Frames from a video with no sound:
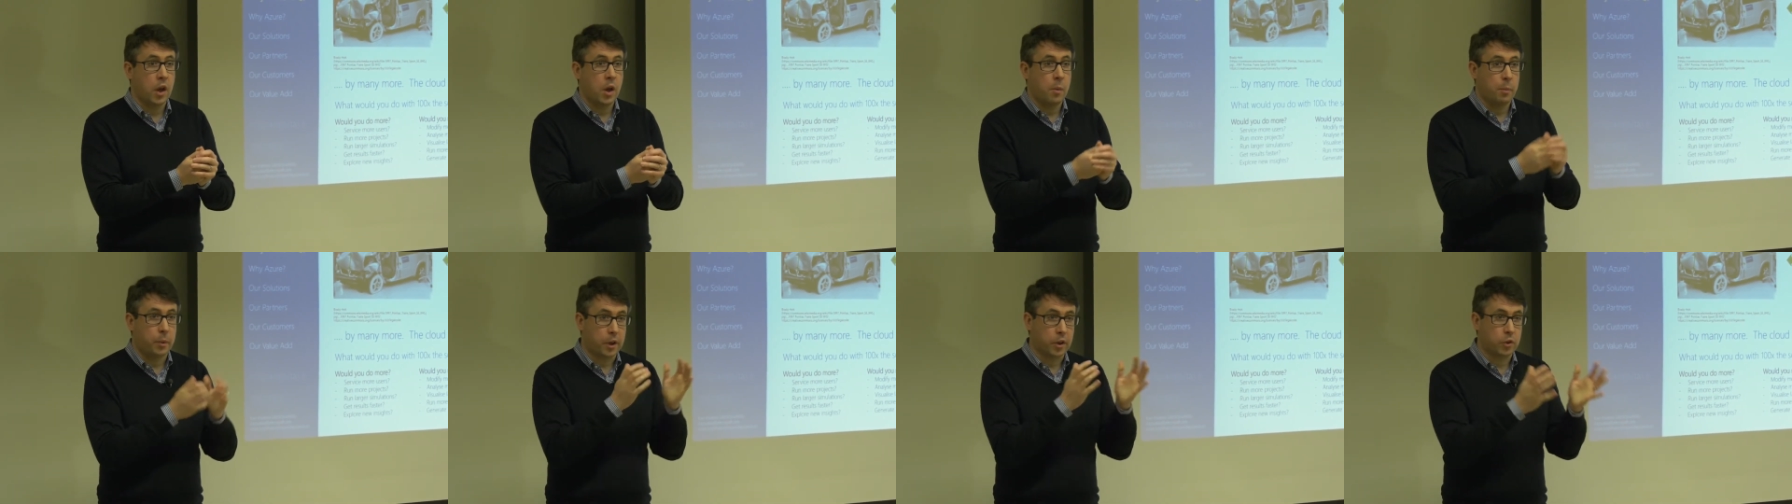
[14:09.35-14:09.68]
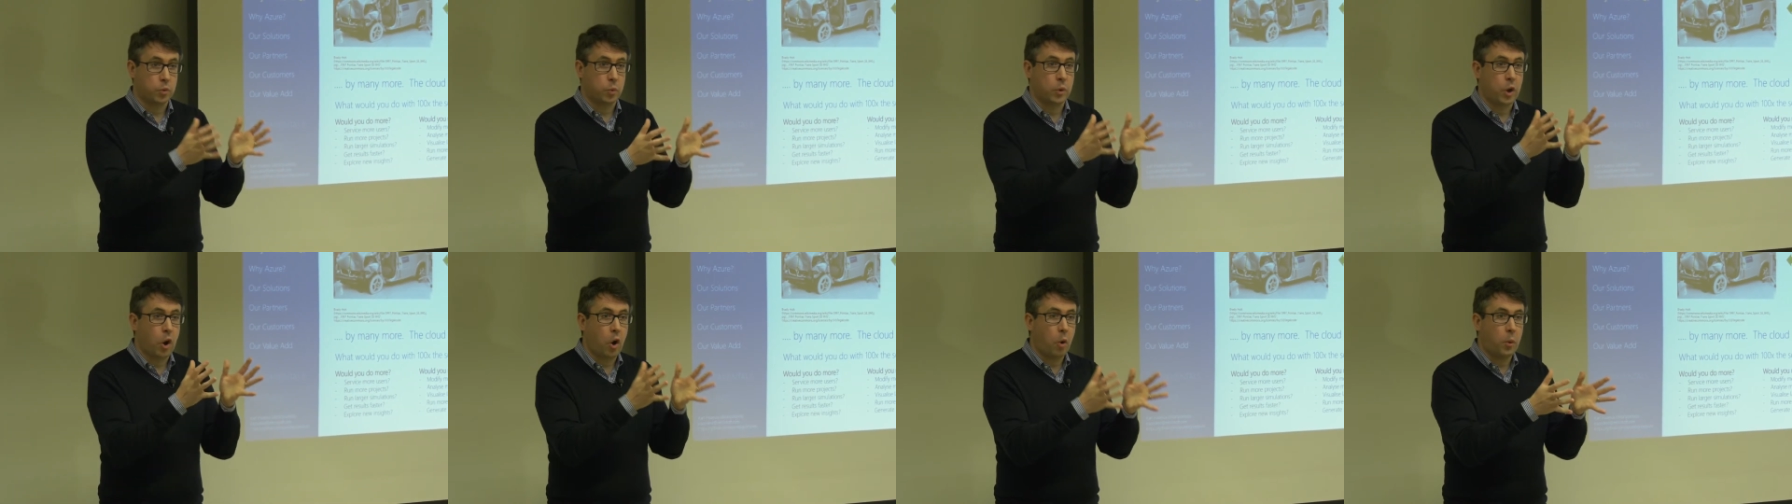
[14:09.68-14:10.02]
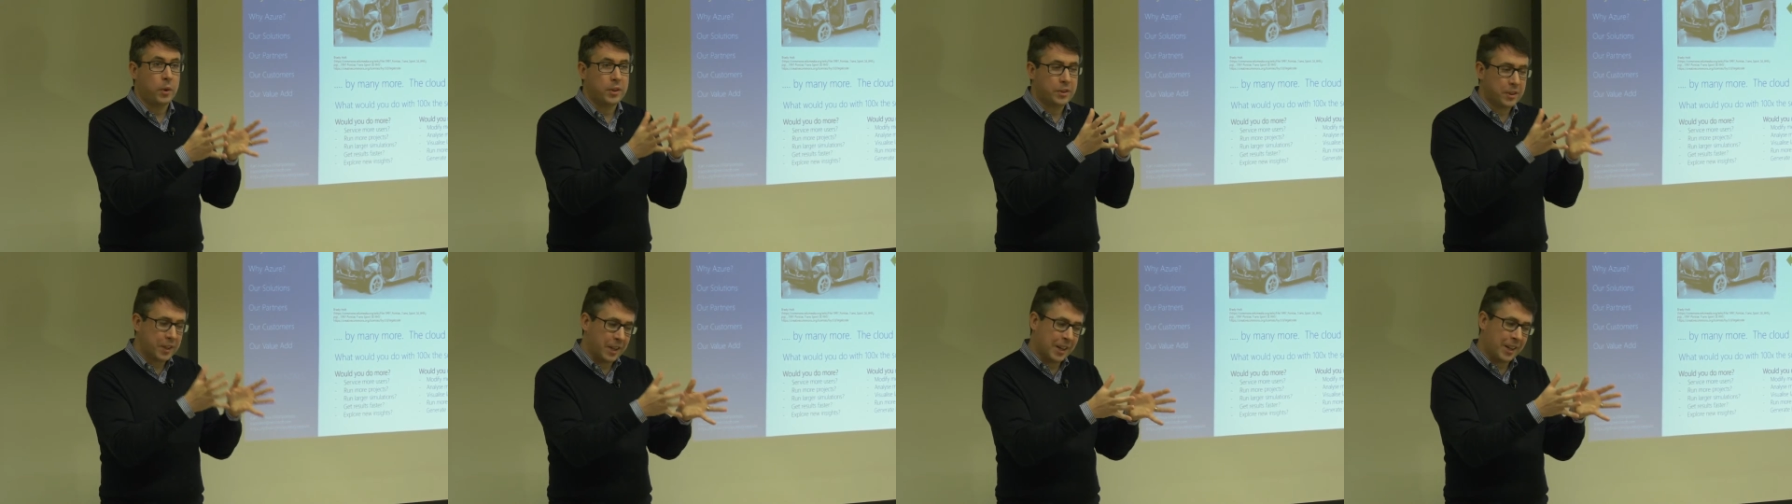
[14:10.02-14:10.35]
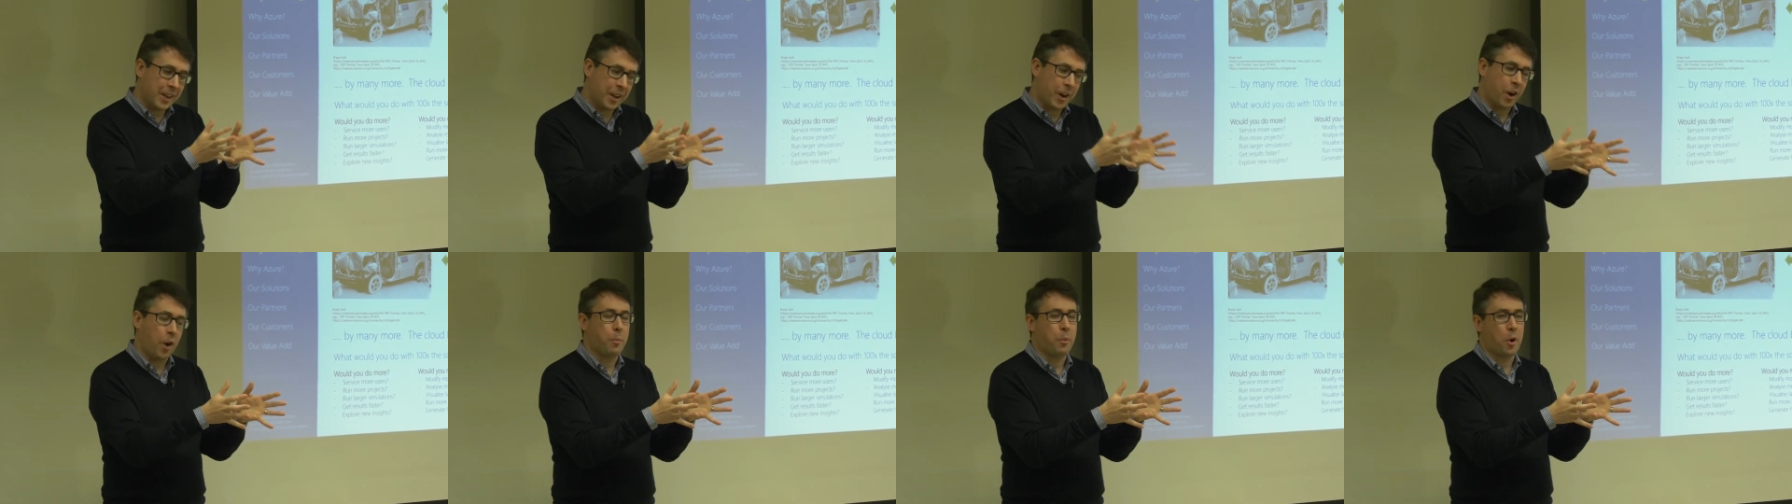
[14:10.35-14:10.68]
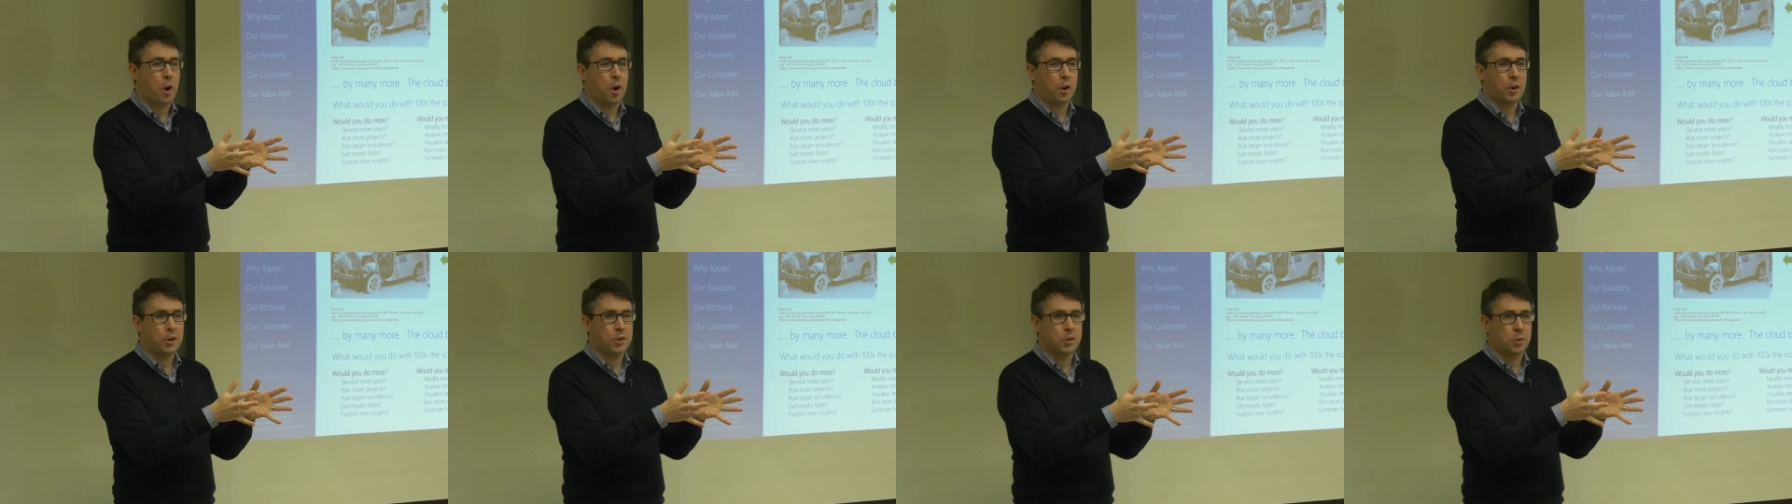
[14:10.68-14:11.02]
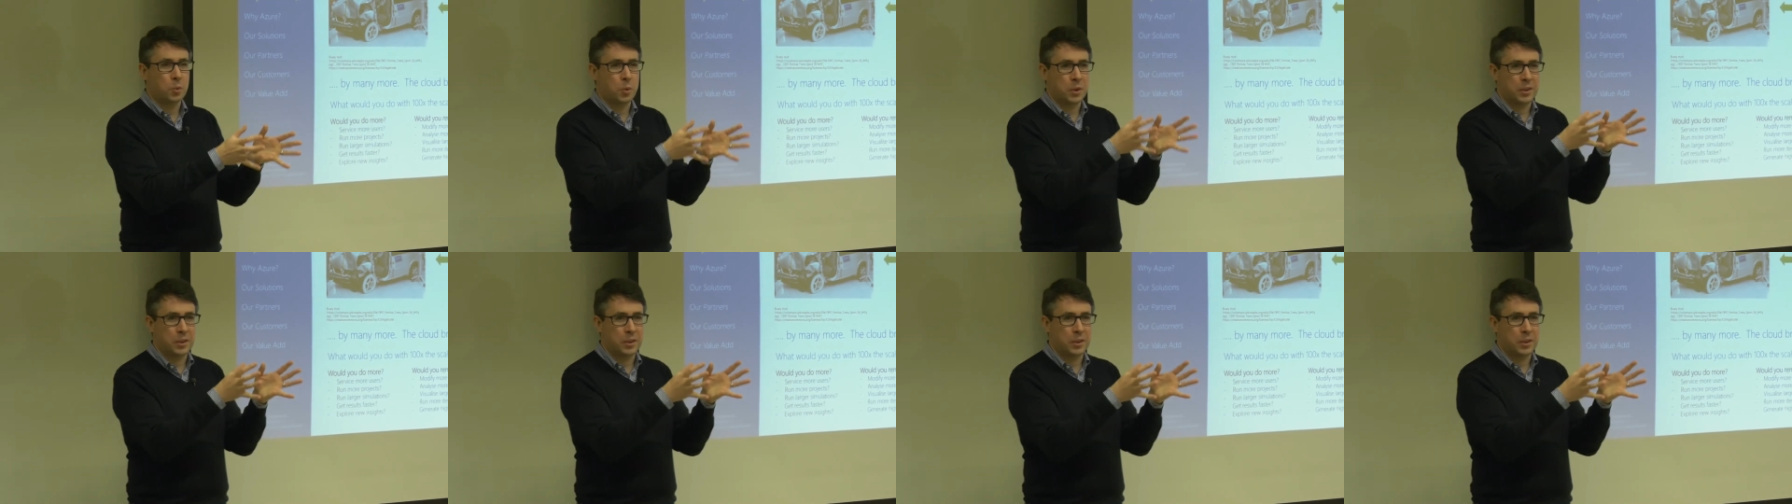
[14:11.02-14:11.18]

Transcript: because we always think in our box.